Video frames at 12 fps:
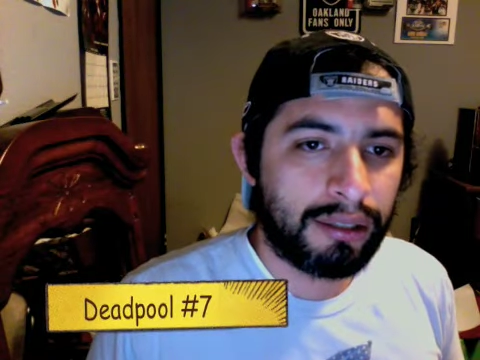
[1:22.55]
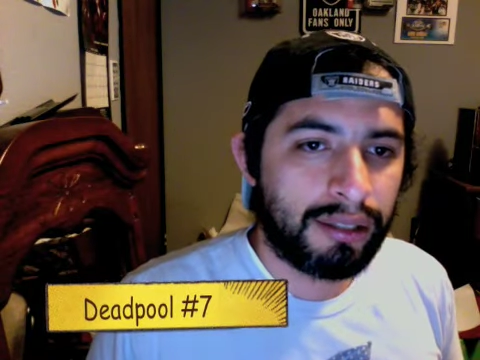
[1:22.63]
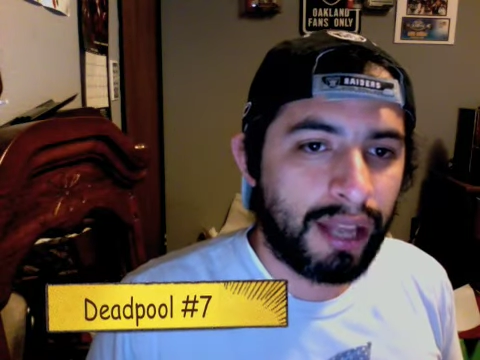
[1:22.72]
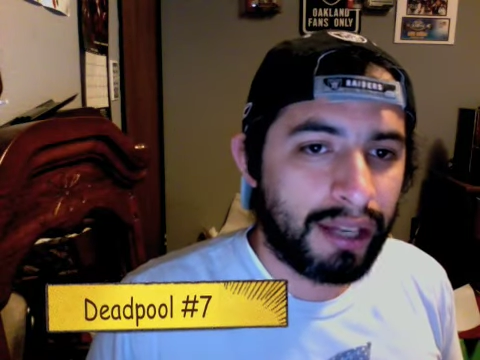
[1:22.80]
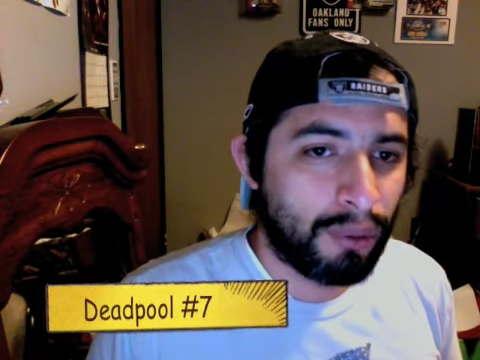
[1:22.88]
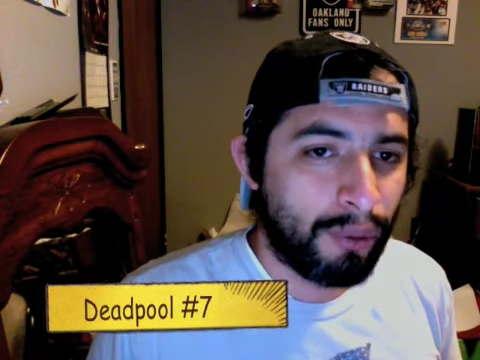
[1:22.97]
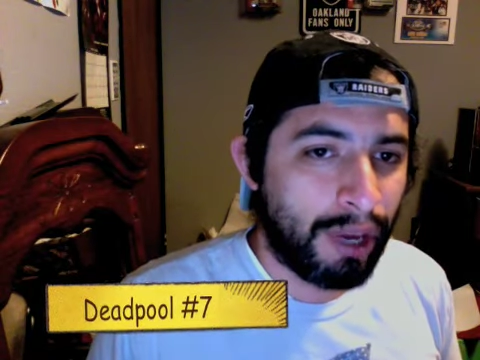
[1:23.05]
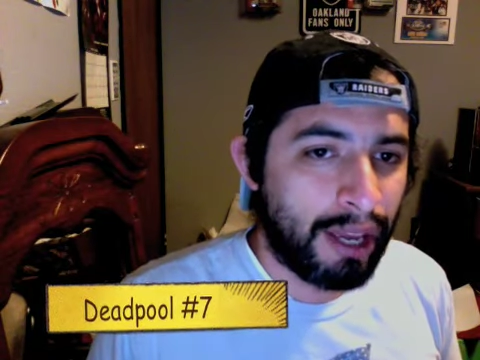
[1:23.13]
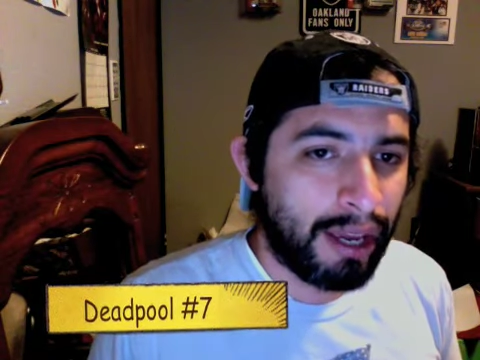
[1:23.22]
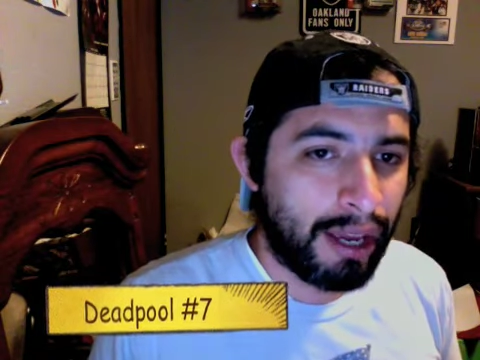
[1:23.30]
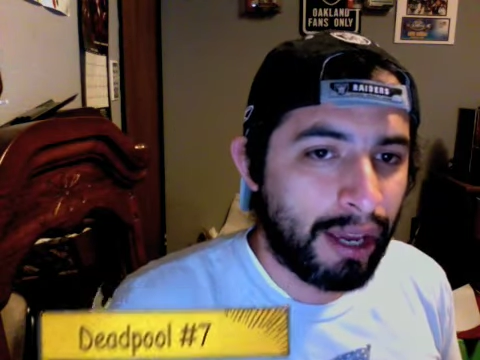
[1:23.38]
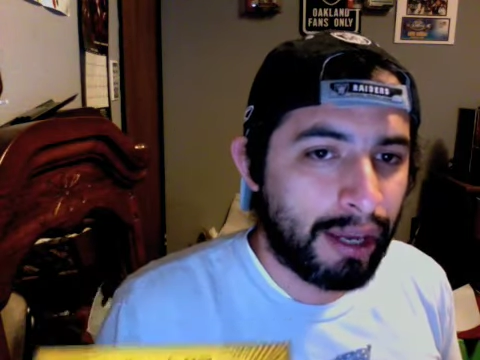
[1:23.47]
Daniel
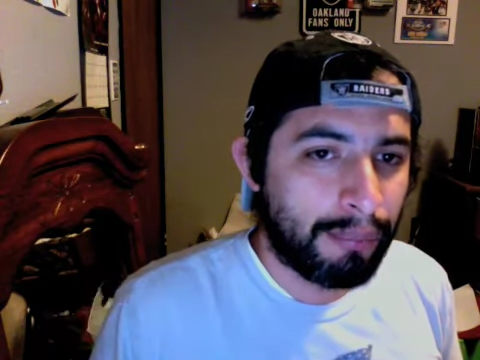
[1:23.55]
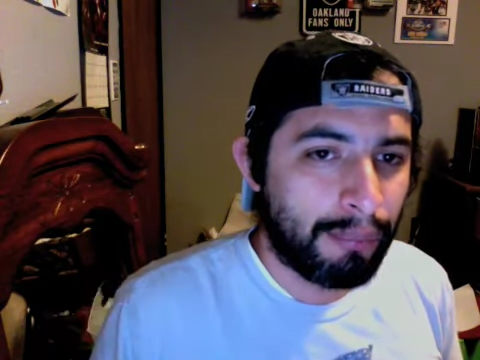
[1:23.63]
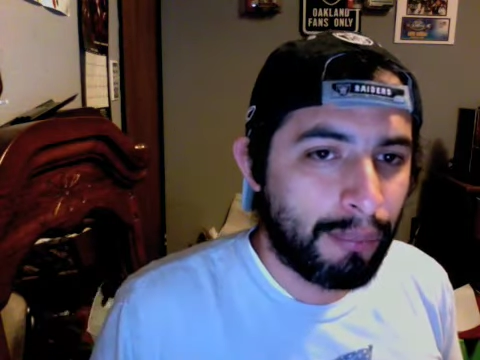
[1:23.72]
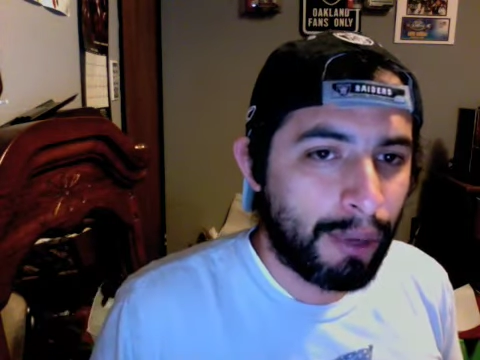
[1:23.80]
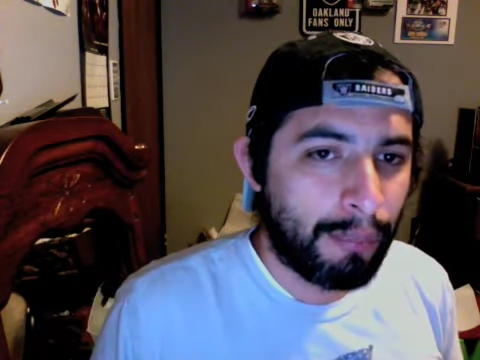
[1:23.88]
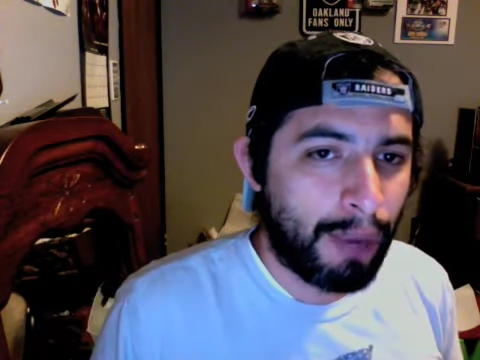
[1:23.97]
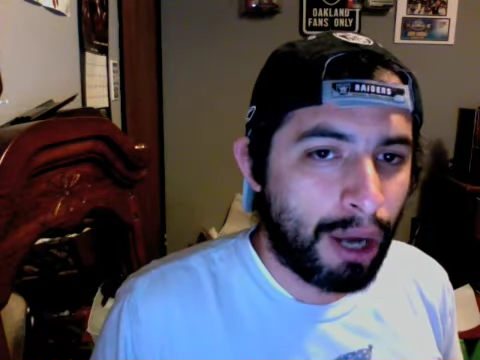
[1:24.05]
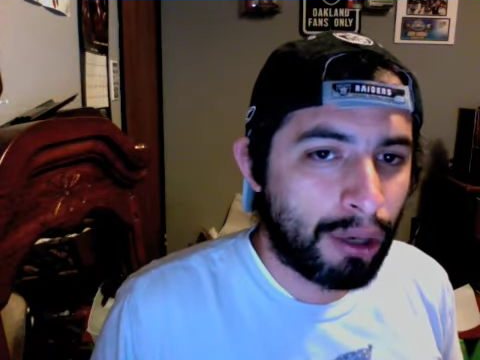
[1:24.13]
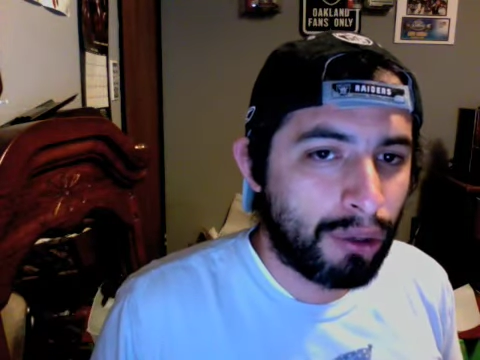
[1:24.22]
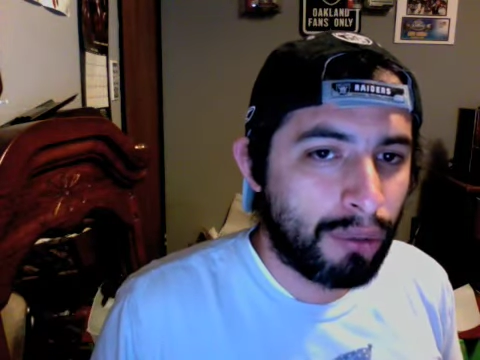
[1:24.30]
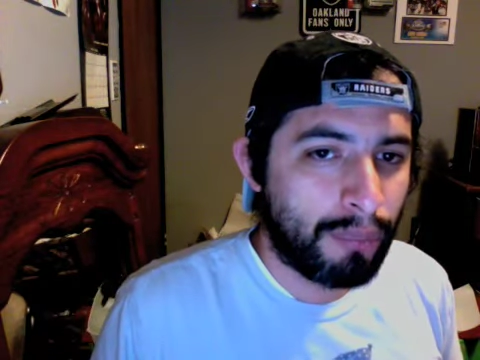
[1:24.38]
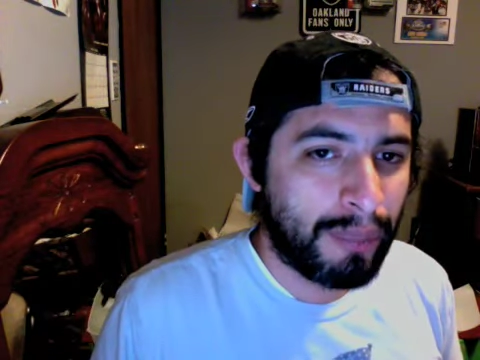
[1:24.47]
Way and
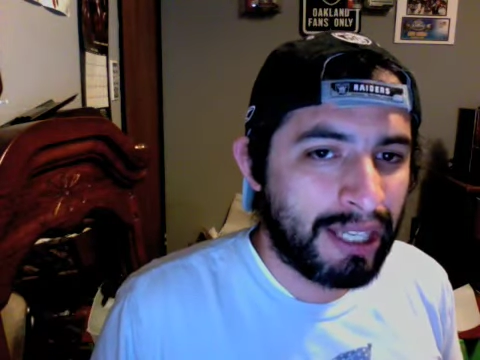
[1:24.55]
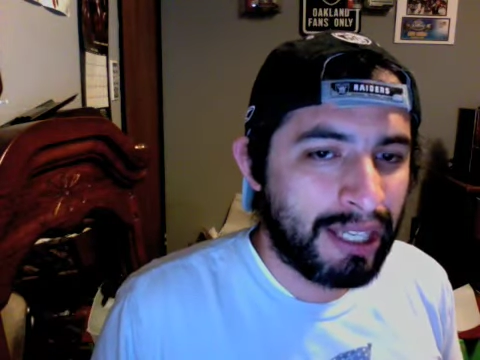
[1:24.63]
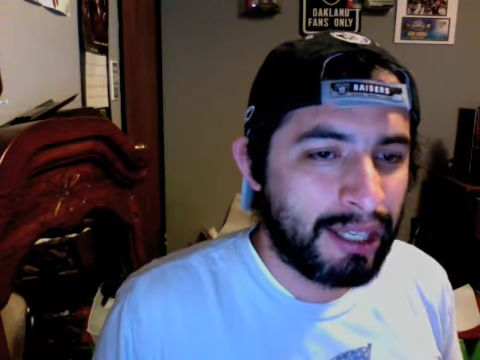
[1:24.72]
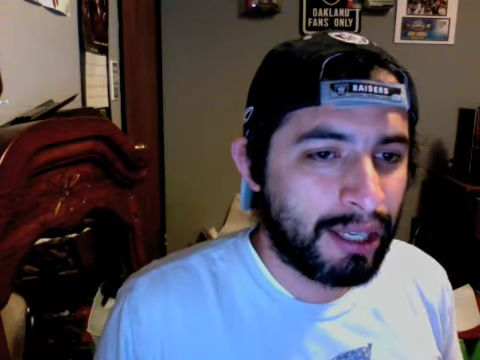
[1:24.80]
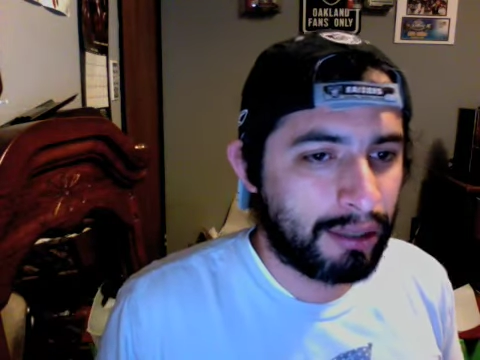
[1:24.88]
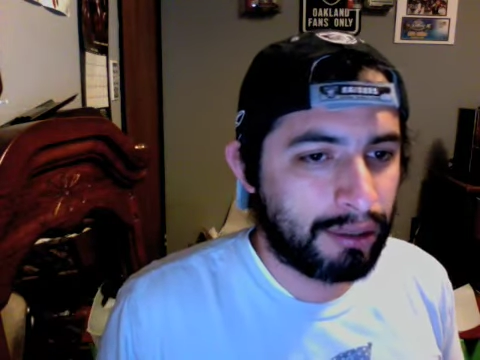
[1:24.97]
Paco Medina.